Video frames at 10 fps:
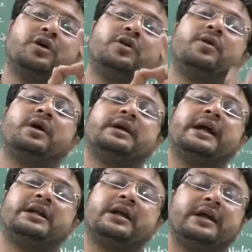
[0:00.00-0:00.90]

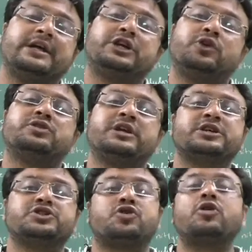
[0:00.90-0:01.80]
HNO3 is
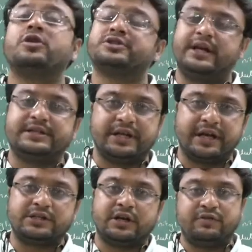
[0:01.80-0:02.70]
a strong oxidizing
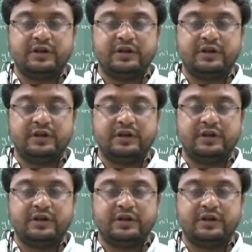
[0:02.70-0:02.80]
agent.